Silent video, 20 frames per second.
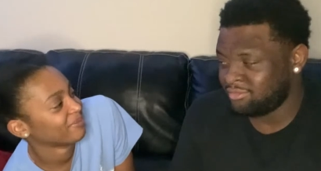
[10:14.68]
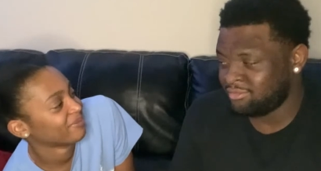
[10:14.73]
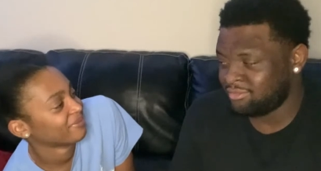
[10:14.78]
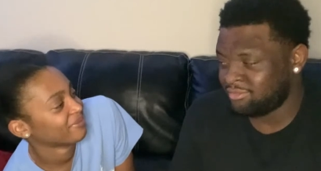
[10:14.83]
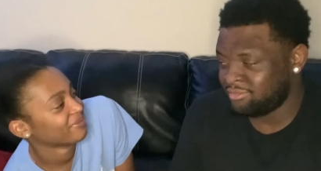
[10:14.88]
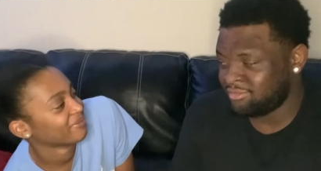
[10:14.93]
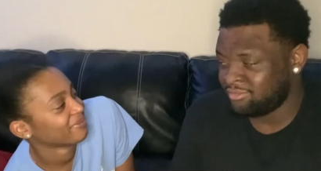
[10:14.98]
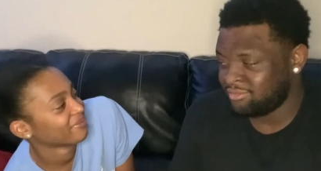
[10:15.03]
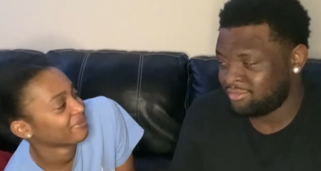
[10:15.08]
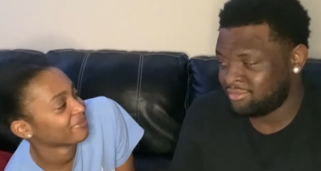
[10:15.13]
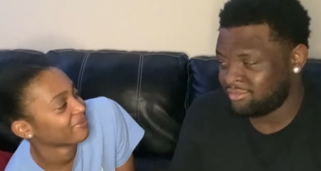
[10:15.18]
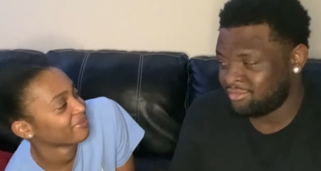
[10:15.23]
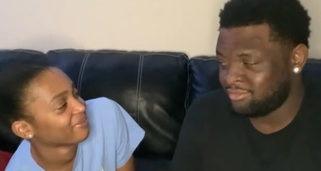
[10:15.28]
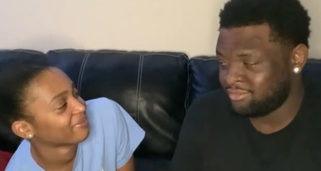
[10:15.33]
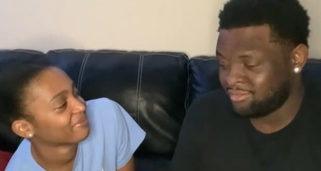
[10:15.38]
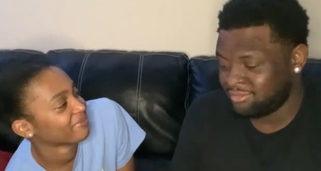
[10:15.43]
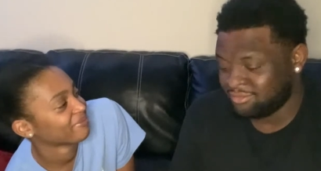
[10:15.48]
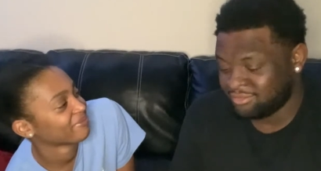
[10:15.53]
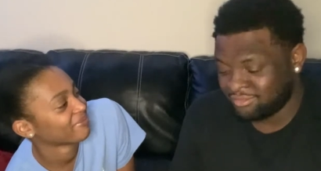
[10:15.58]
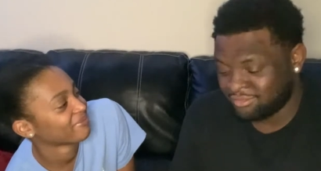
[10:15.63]

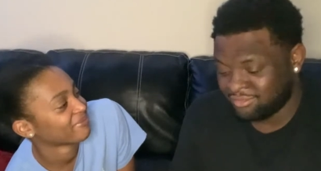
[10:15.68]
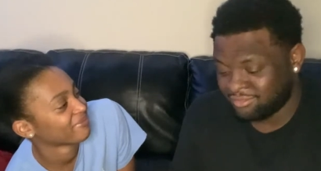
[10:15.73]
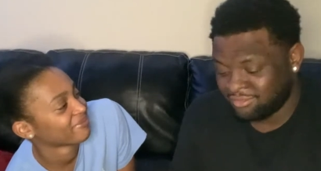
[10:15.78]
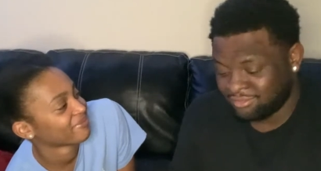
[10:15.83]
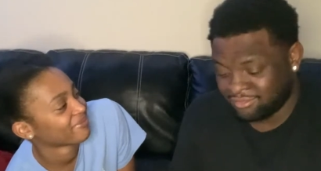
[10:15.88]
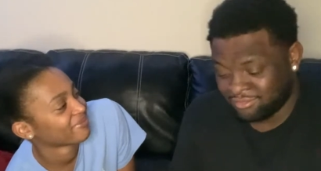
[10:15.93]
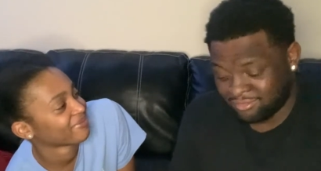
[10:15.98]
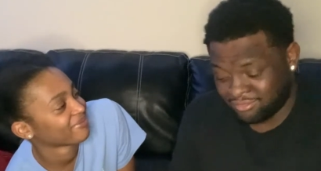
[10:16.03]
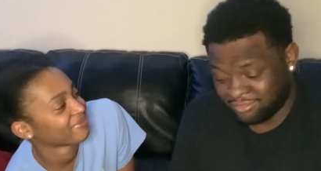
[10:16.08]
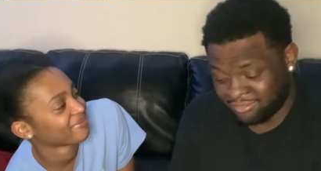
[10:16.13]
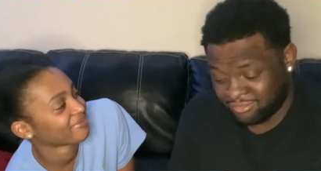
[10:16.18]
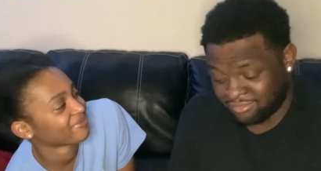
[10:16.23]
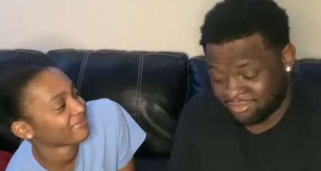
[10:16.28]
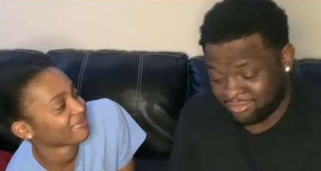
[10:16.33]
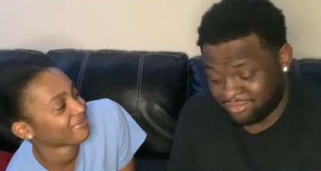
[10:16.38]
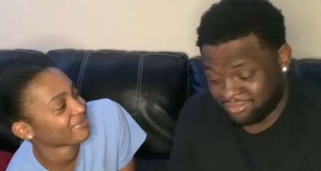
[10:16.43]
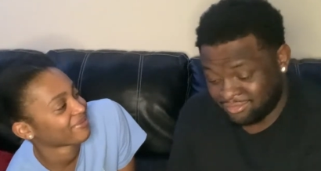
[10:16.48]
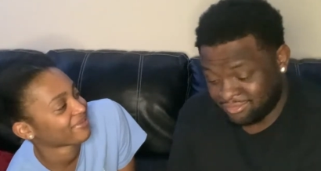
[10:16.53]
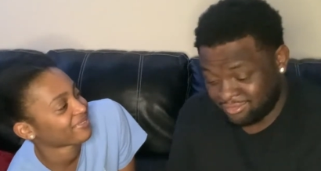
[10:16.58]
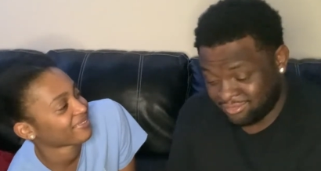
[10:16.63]

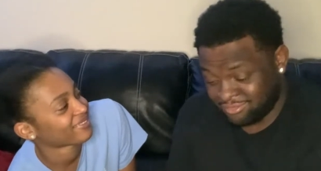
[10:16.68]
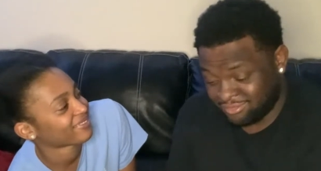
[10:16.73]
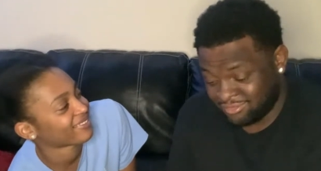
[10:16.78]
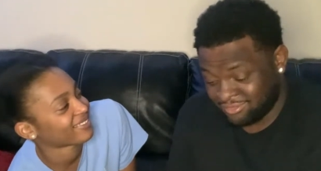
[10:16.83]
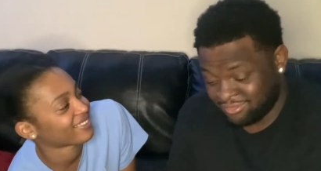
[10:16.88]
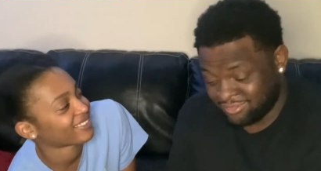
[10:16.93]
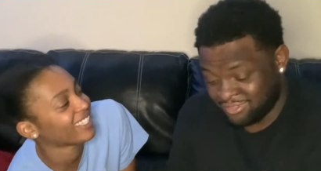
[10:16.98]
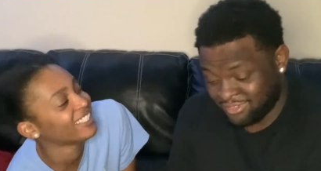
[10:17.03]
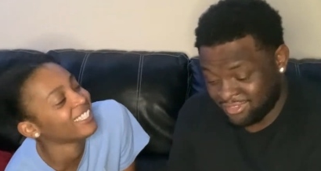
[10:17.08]
(silence)